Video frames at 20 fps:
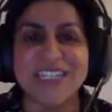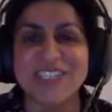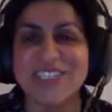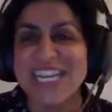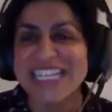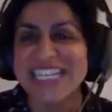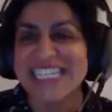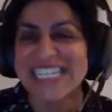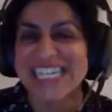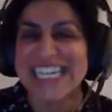
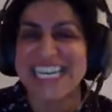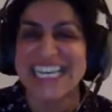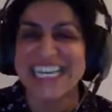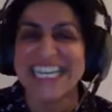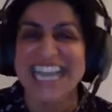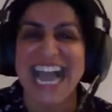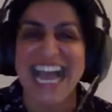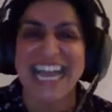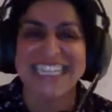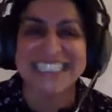interesting
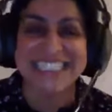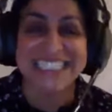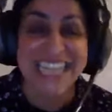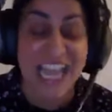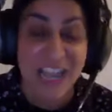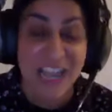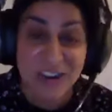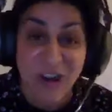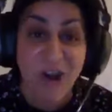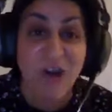
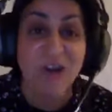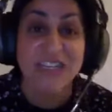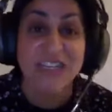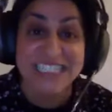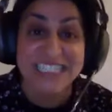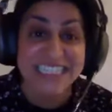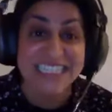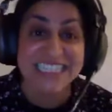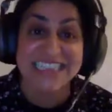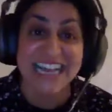candidate. And
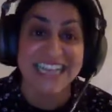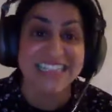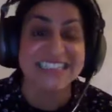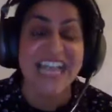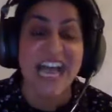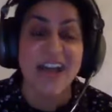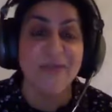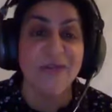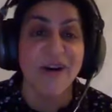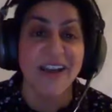honestly, that's
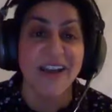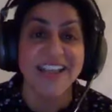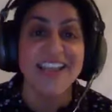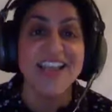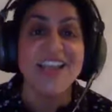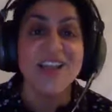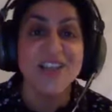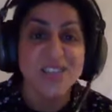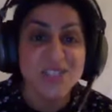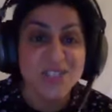how I
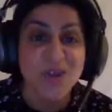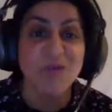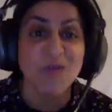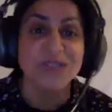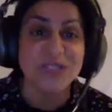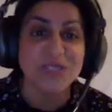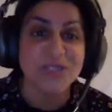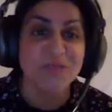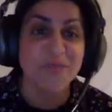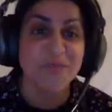
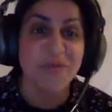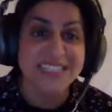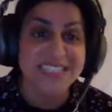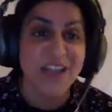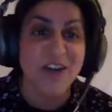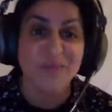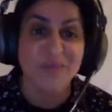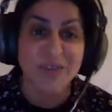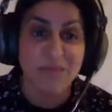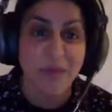sold it to
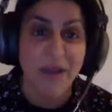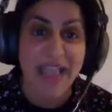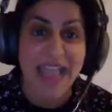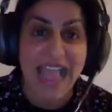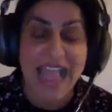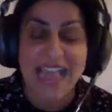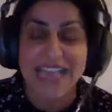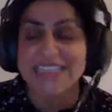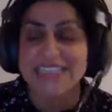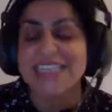myself in my
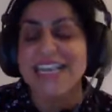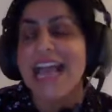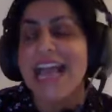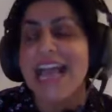head.